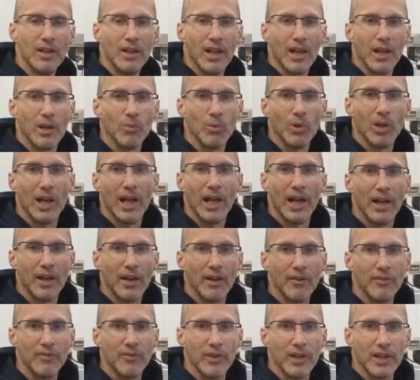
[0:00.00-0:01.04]
and we'll
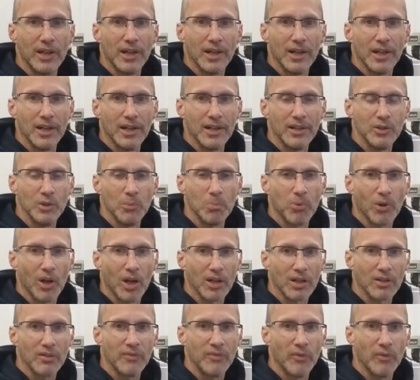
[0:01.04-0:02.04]
have a new product